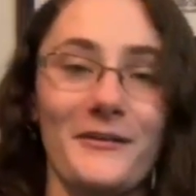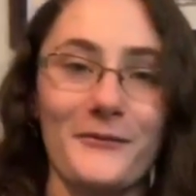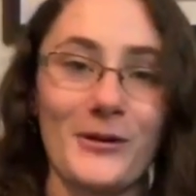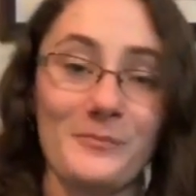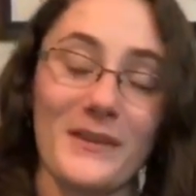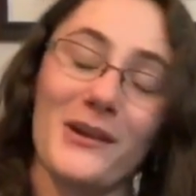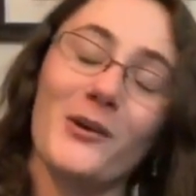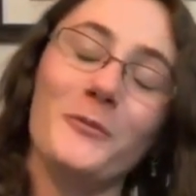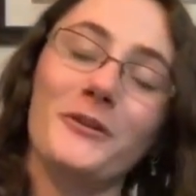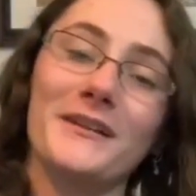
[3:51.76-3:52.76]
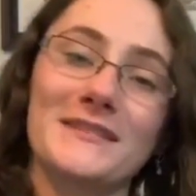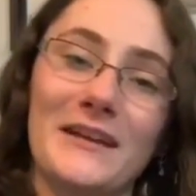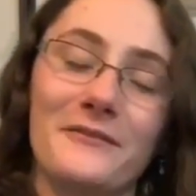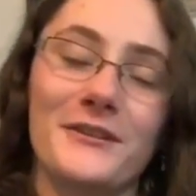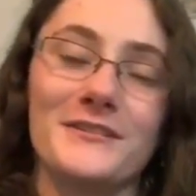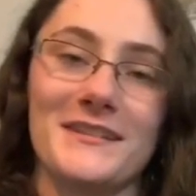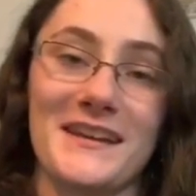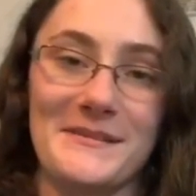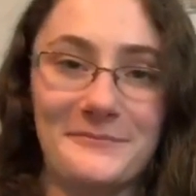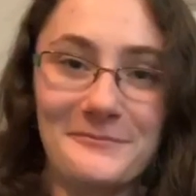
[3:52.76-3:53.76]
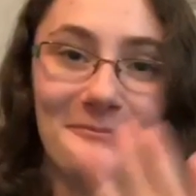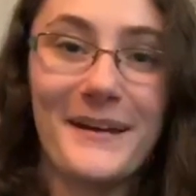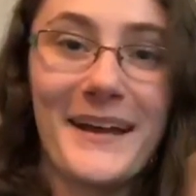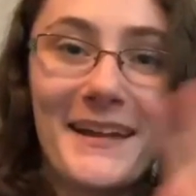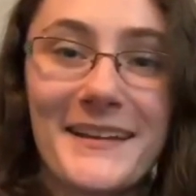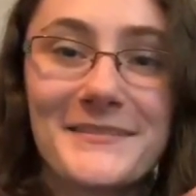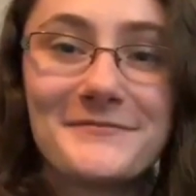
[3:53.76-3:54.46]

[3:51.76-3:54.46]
Well, I hope you guys have a good day. Bye.